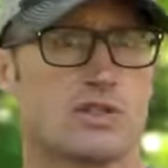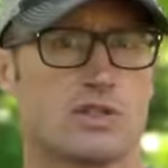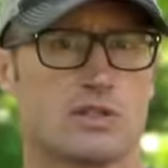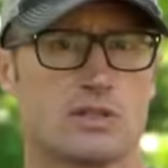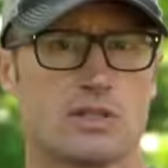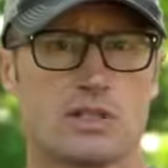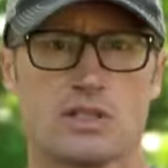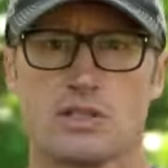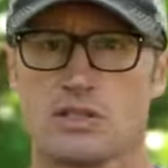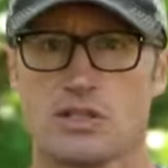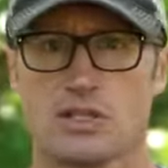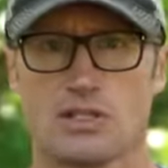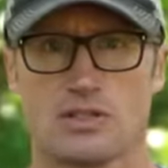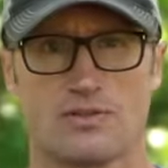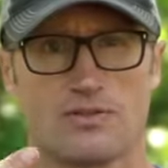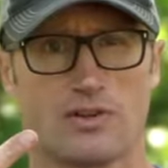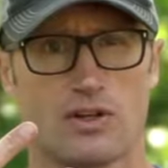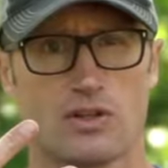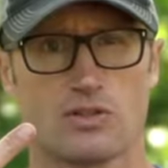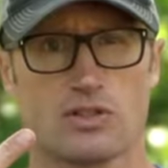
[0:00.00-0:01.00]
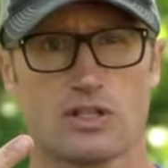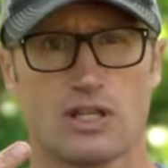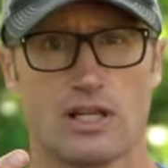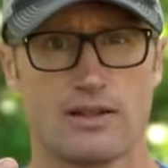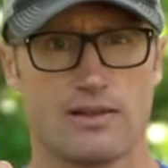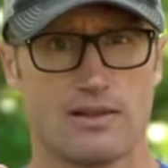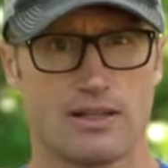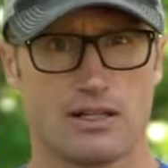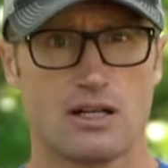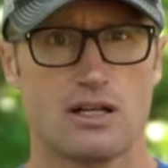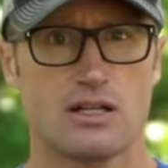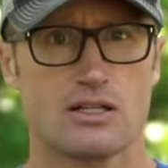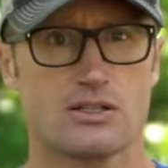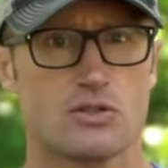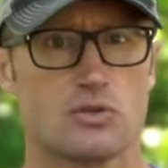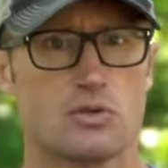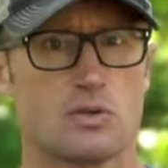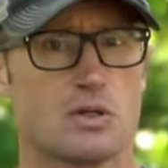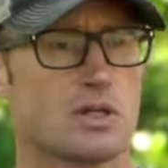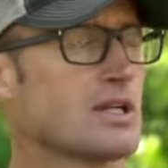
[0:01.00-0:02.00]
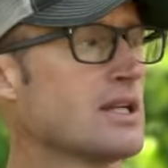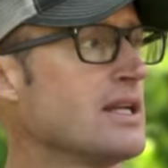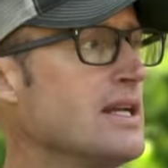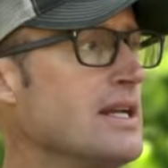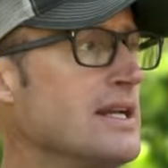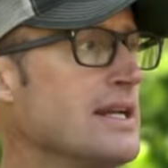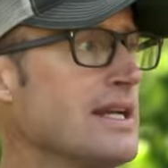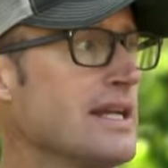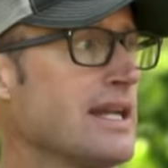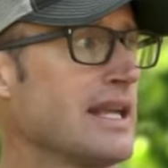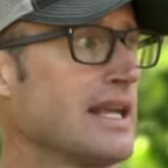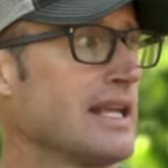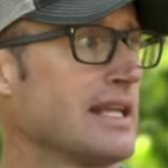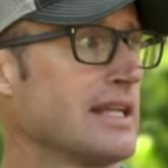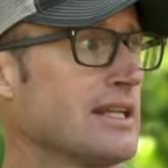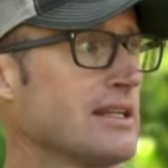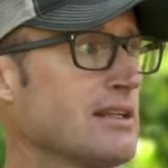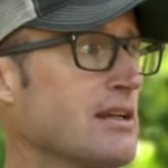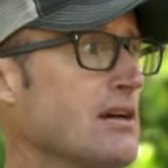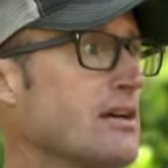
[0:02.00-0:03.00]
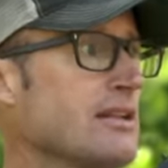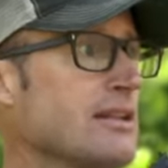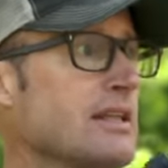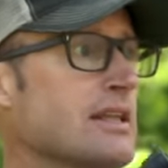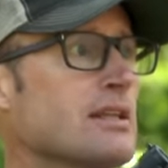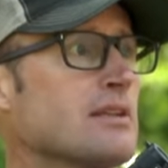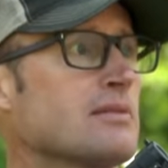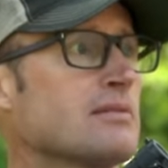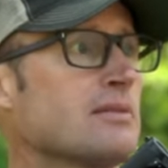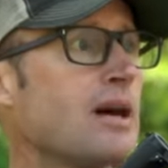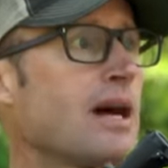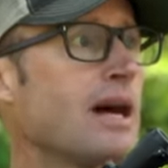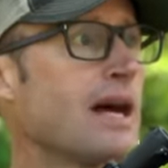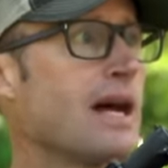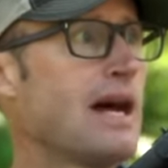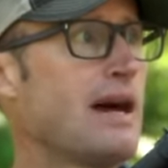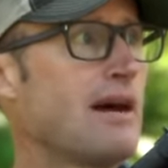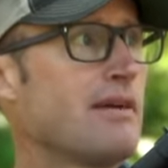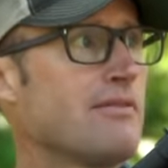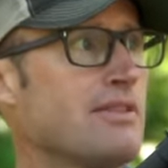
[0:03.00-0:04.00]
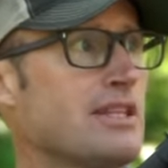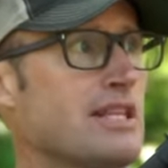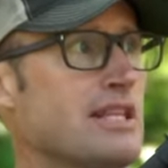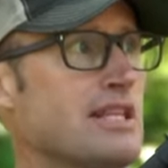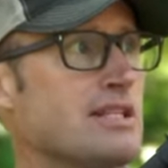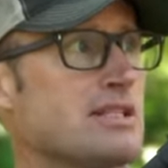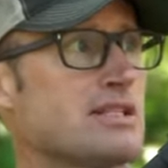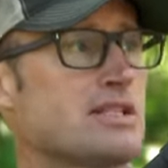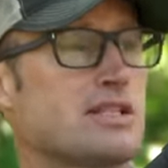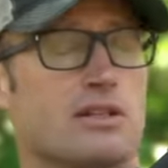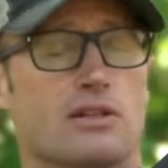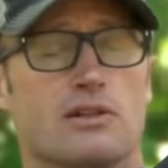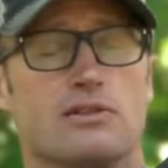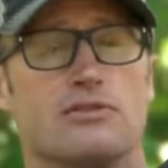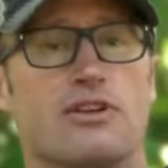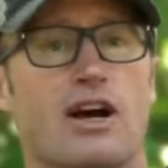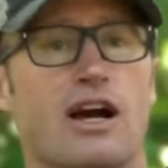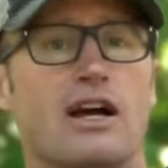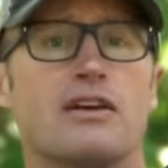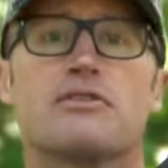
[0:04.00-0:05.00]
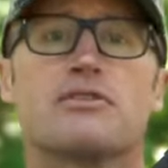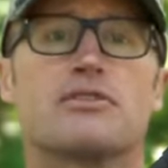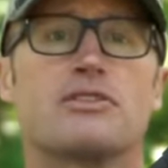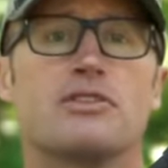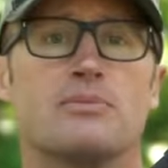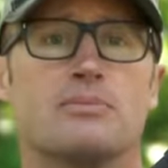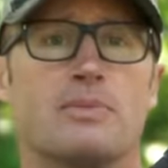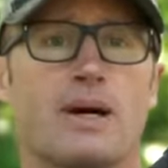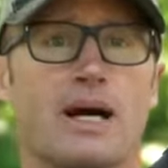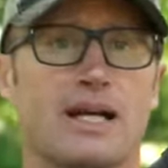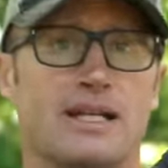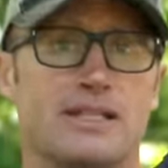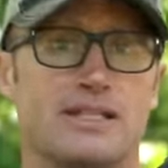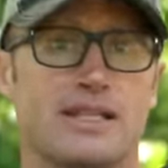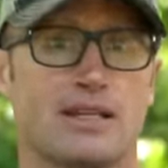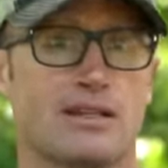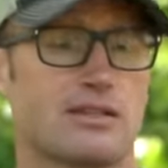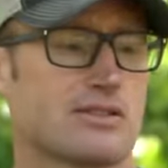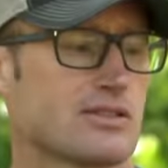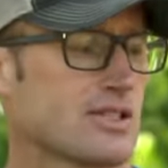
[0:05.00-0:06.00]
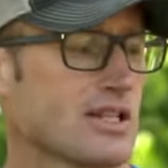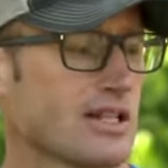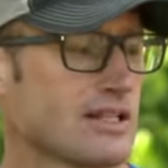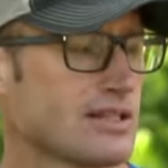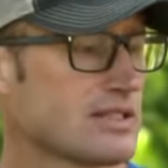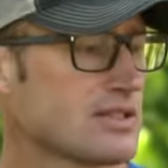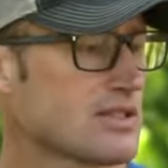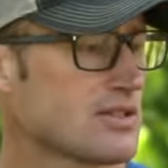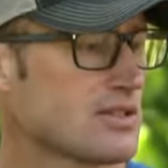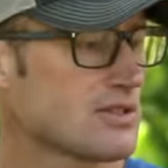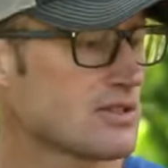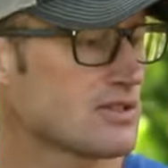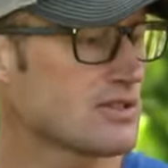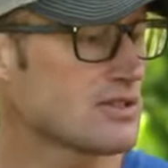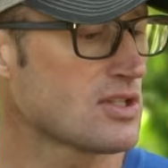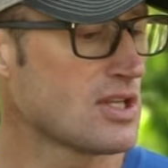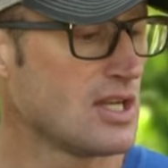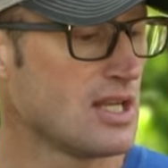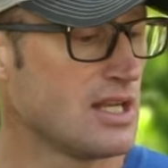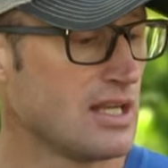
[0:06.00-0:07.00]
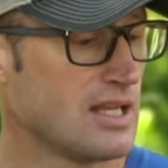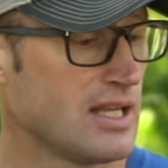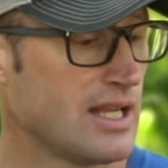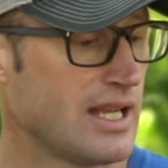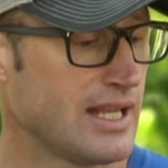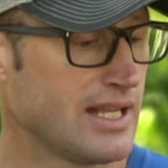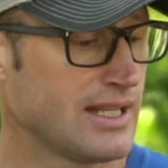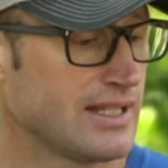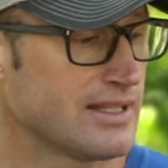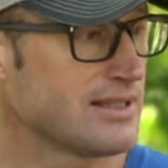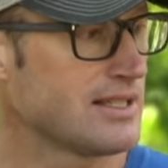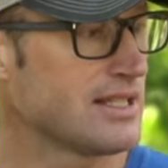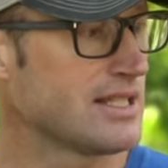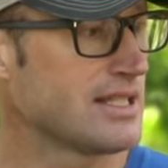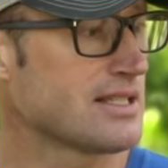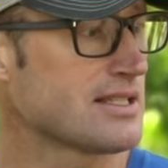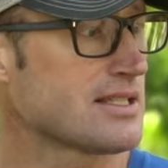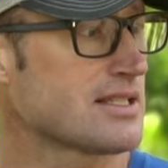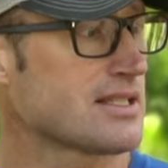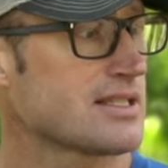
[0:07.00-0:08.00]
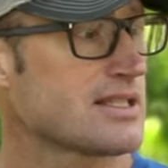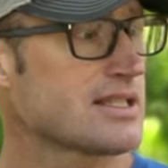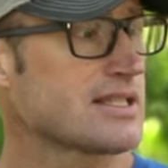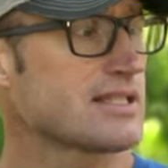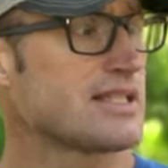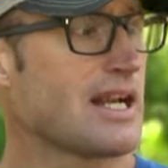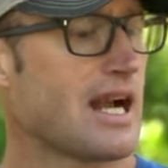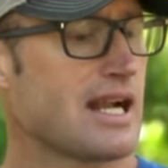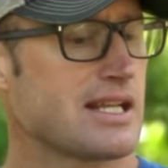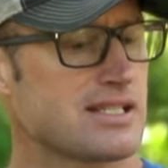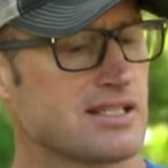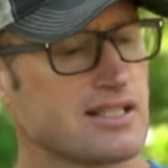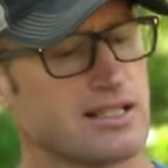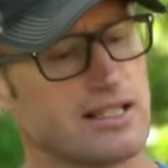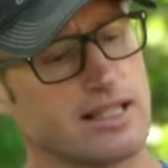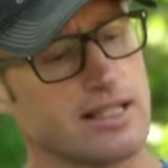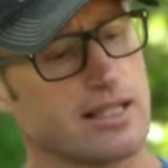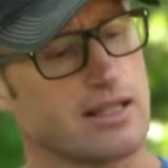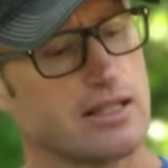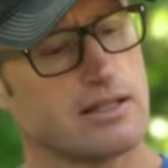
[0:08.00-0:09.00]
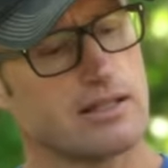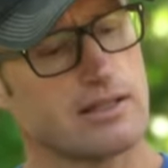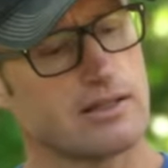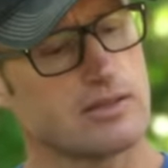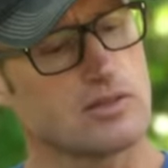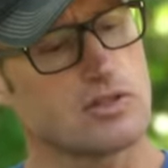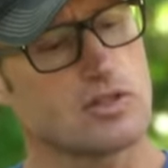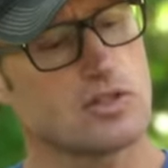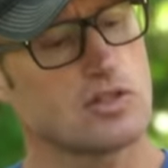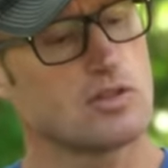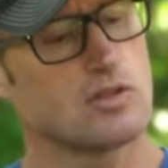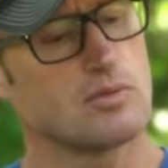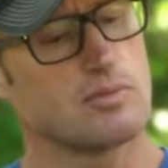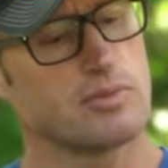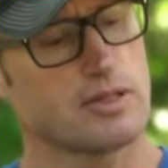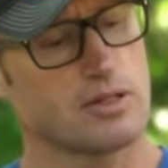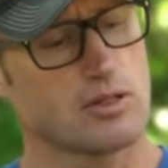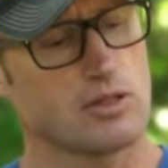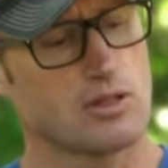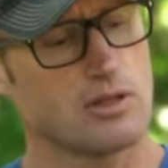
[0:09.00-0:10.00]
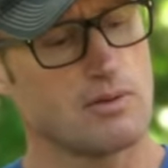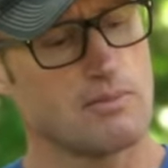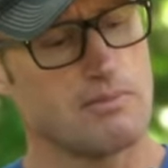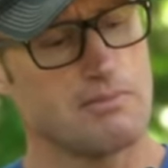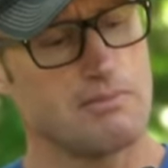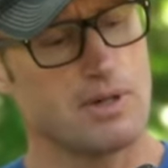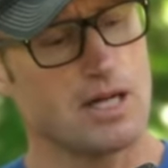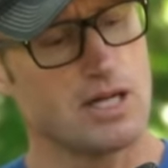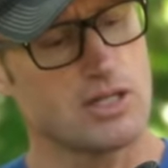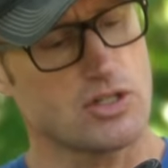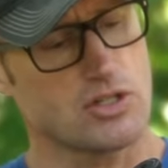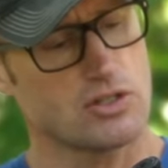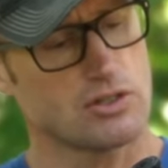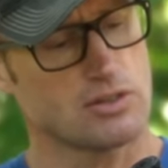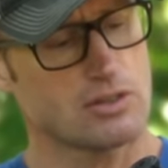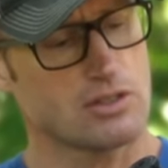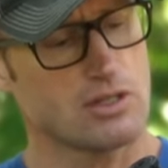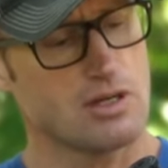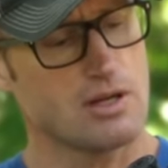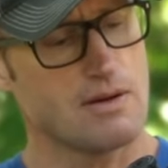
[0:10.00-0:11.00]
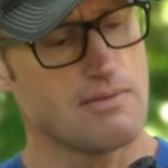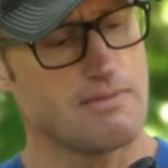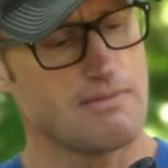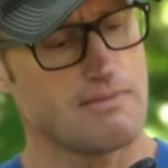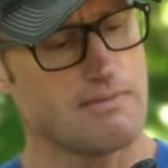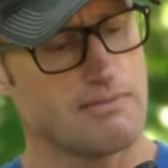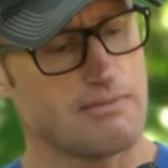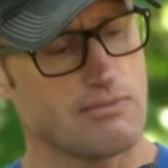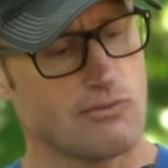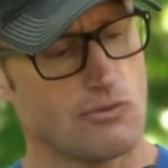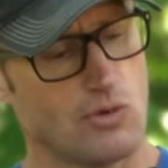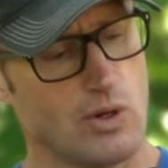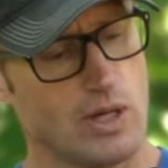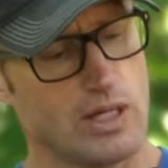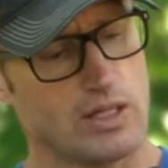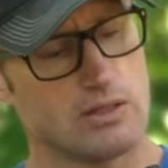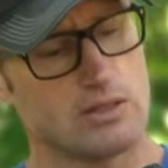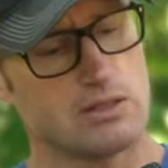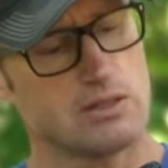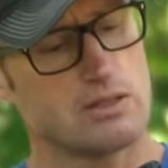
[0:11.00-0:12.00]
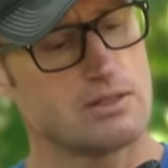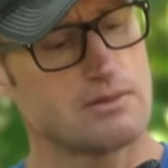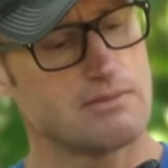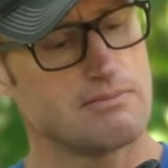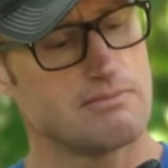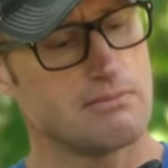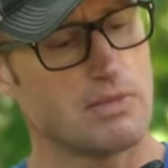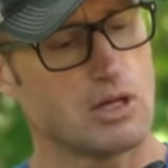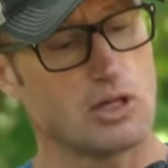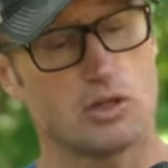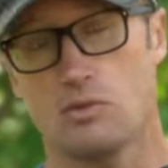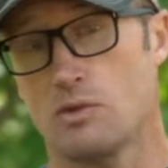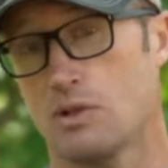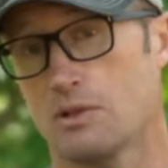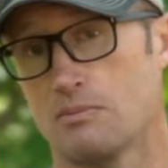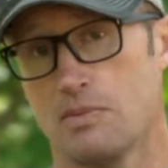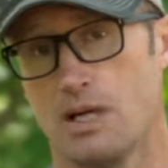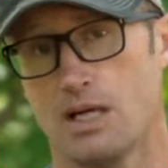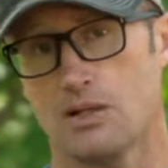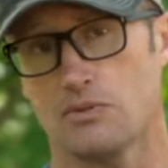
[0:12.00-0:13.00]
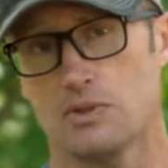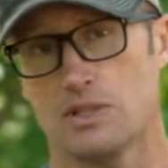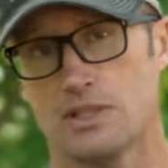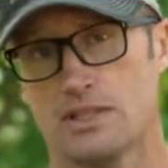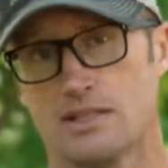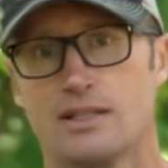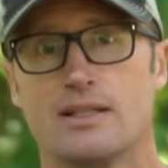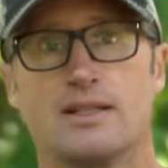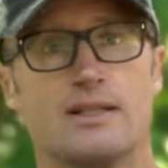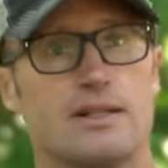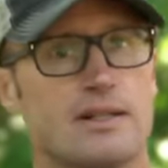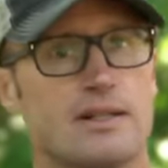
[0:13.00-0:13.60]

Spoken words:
series as far as kind of the contour. And on there, I have the Sierra 5 by Dead Air Silencers, and this Geissele, their super modular rail, Mark 1 Mod 1,